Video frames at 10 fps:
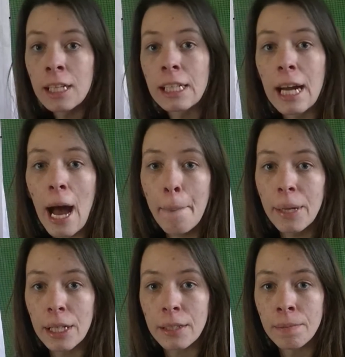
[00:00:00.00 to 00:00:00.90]

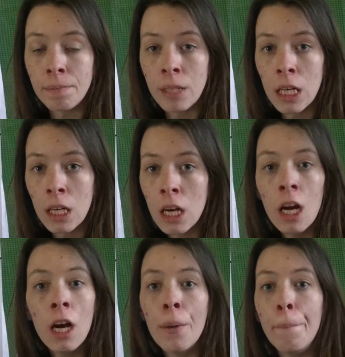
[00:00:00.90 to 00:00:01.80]
copper,
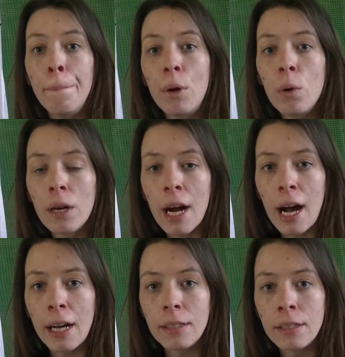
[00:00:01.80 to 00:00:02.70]

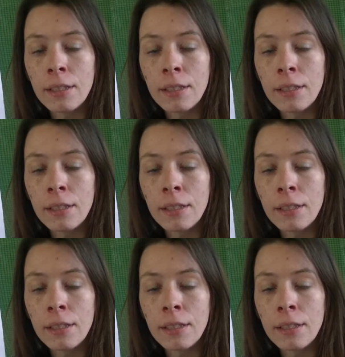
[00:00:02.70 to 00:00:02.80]
boron,